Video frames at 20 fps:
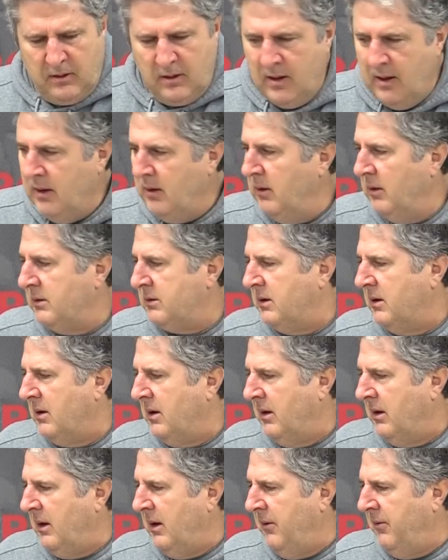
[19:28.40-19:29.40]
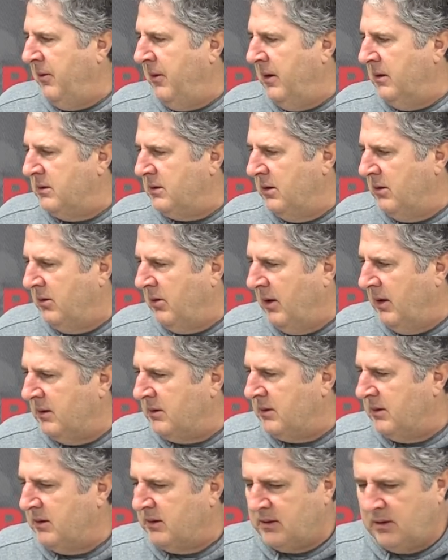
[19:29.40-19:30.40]
he looks at the defense and
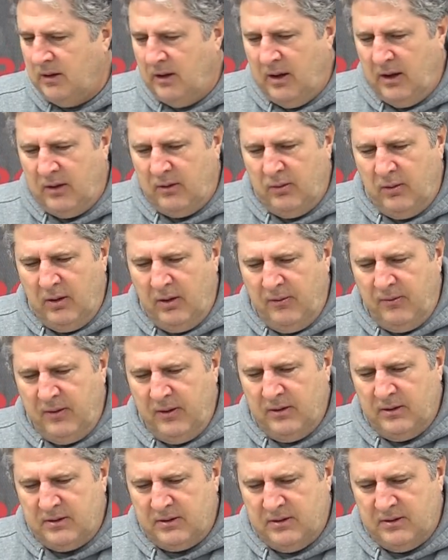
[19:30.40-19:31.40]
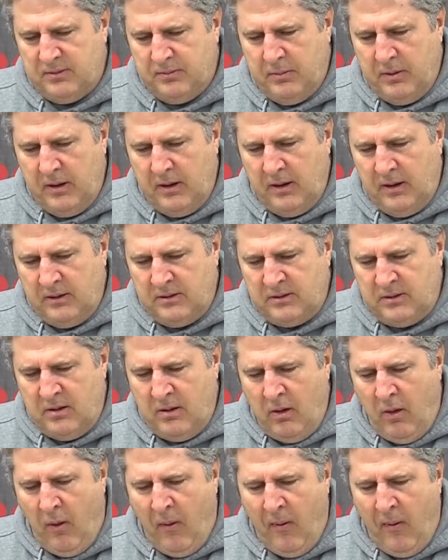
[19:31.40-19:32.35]
tries to select what he feels is best.